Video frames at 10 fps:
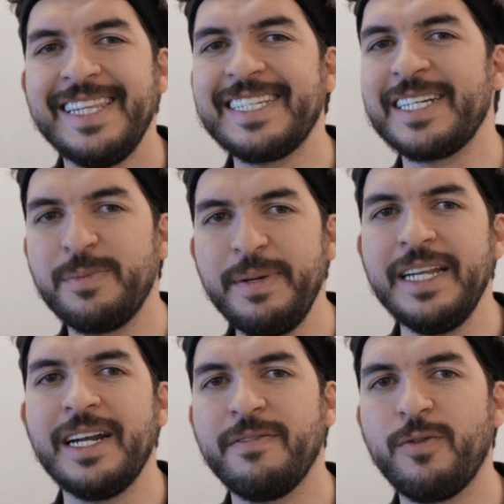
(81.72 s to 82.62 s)
This has
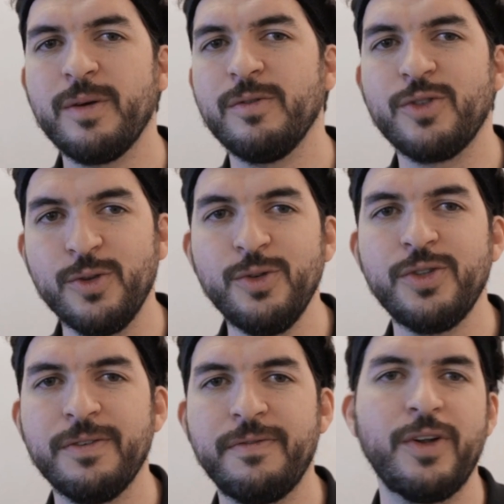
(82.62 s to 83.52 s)
been an affordable
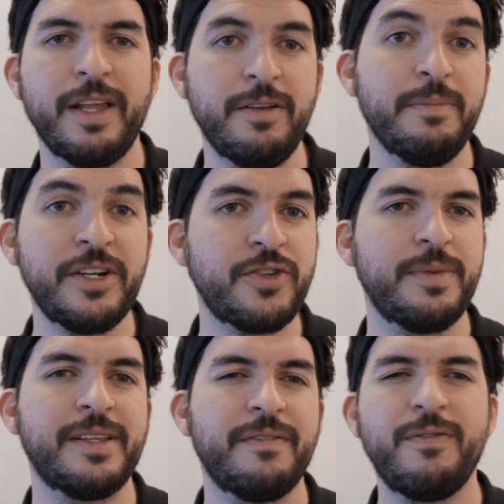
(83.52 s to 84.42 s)
solution for level
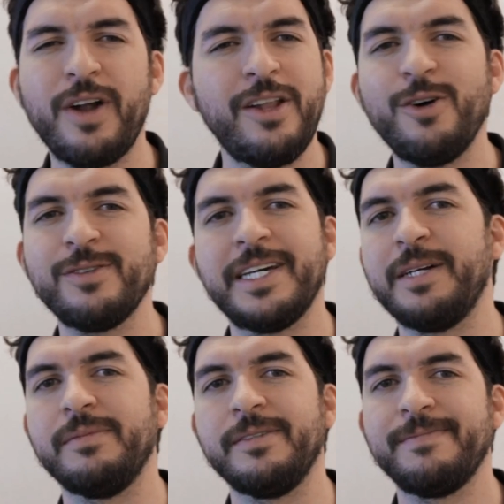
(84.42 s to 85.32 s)
measurement for a long time,